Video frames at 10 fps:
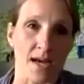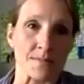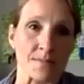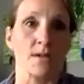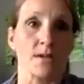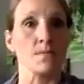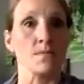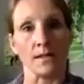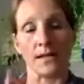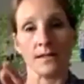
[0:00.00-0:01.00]
I don't mean like
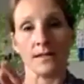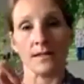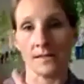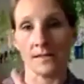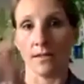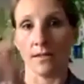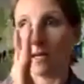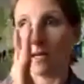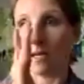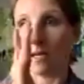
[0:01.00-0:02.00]
necessarily
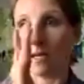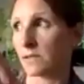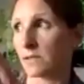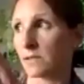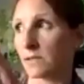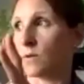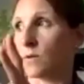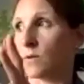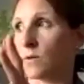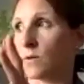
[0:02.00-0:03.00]
Costco
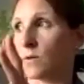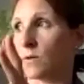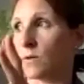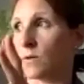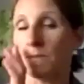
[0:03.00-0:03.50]
where you buy